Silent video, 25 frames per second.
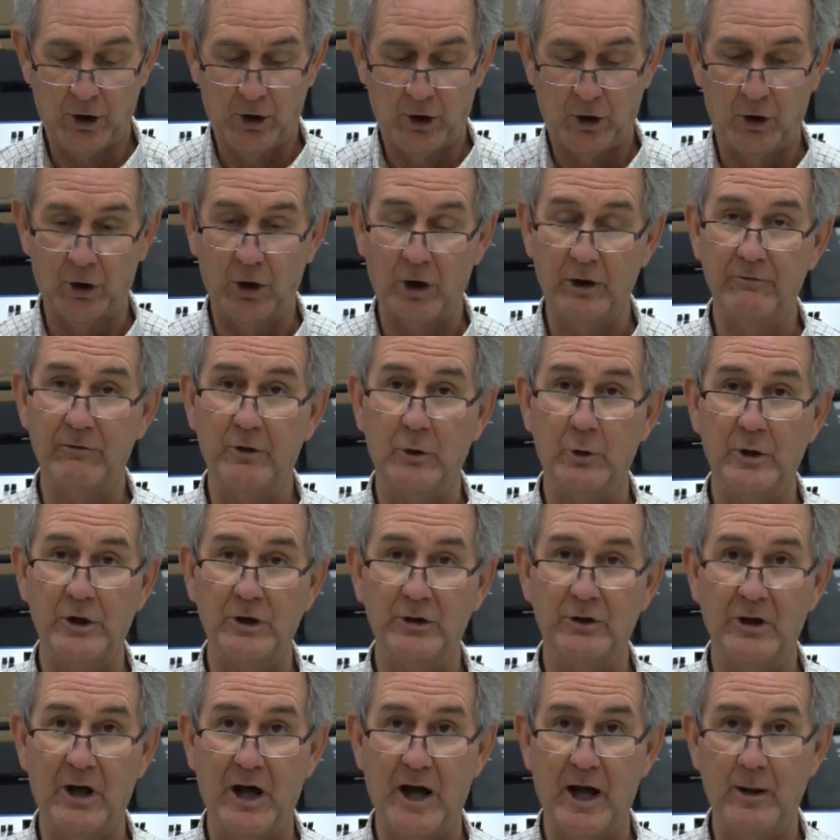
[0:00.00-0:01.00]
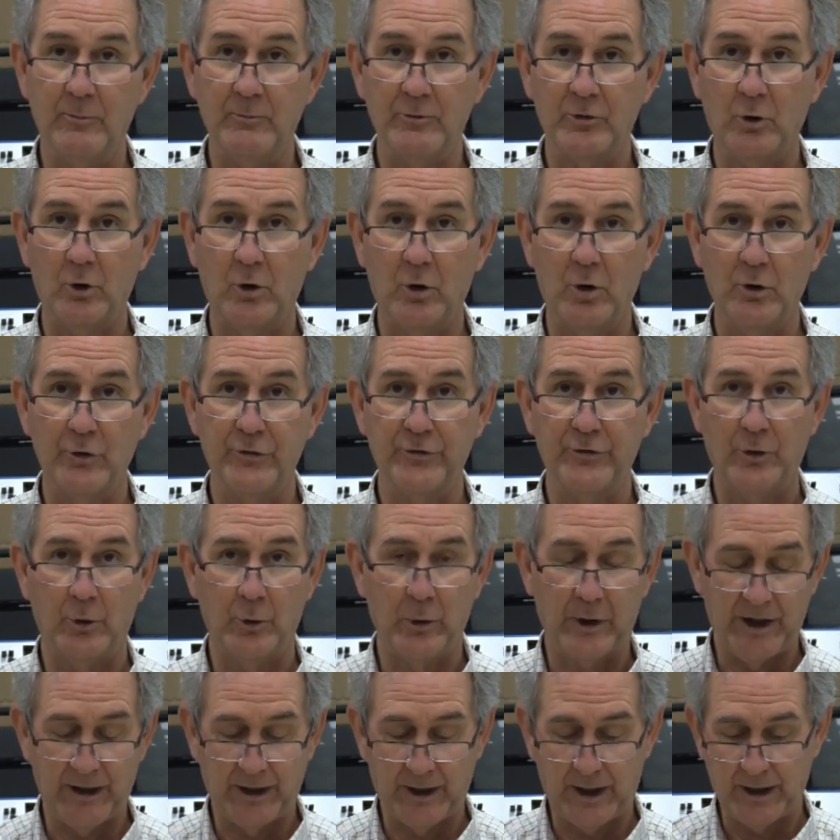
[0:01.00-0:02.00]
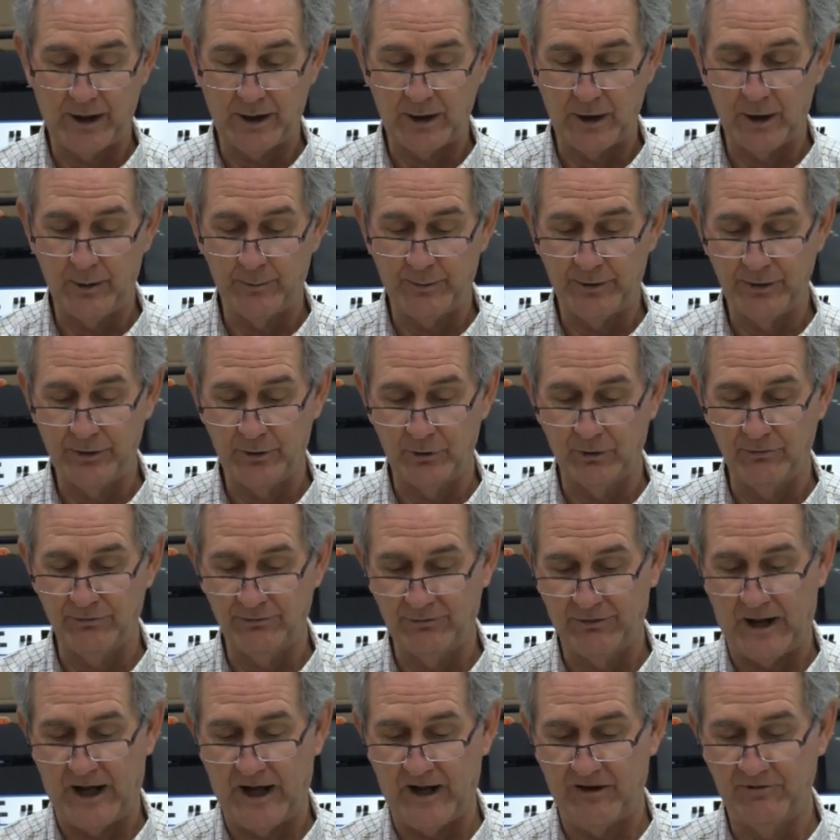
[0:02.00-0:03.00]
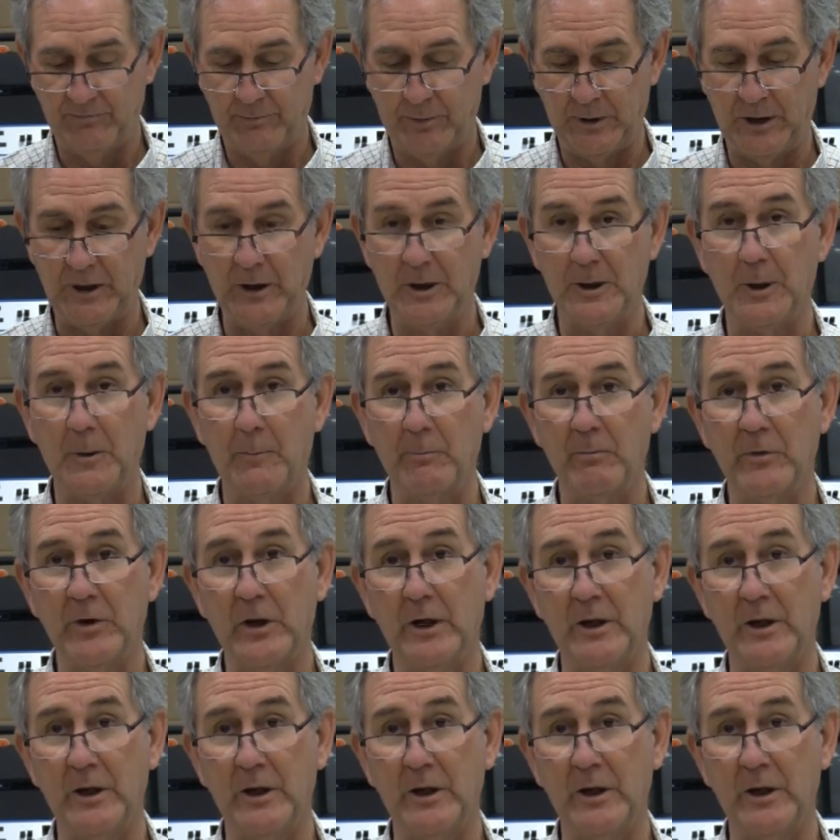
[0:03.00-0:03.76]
early voting times are also 8 a.m. until 5 p.m.